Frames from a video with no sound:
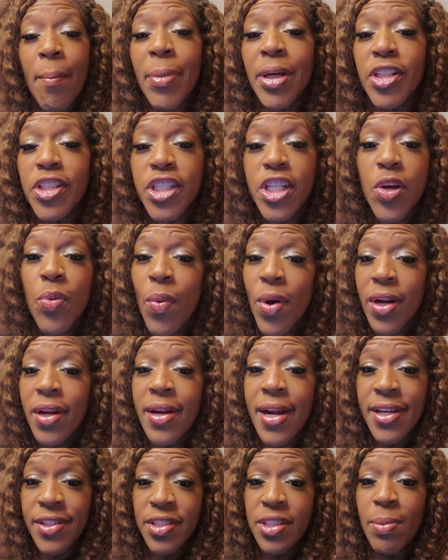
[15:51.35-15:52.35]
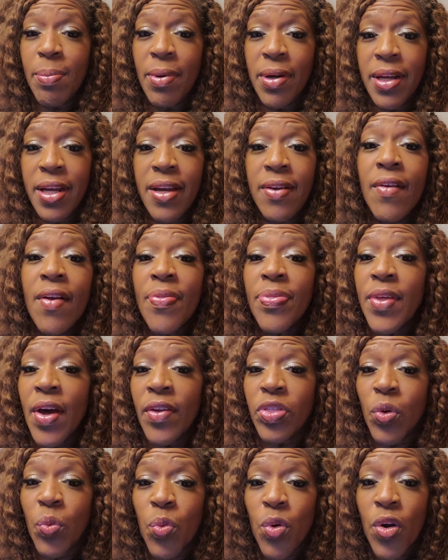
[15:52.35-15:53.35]
But she wanted us to believe
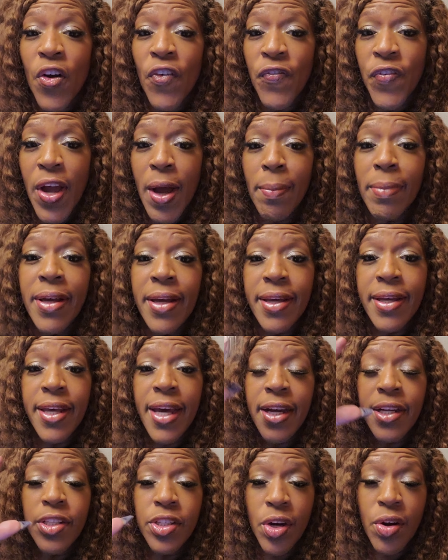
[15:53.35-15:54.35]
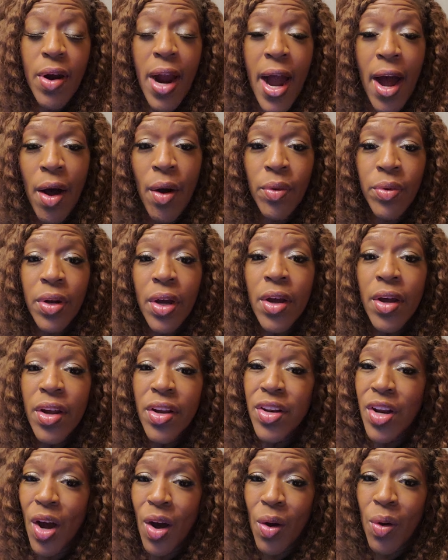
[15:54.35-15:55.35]
that the royal family kicked her out.
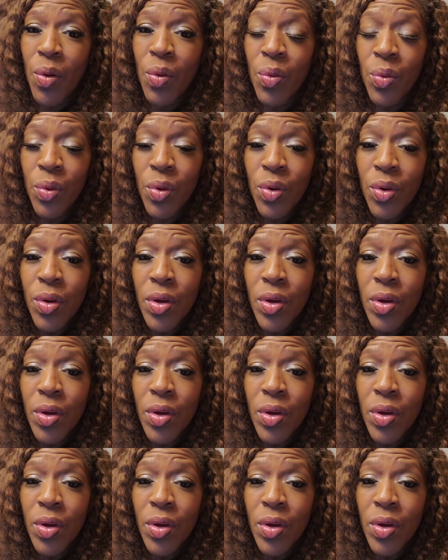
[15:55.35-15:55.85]
No.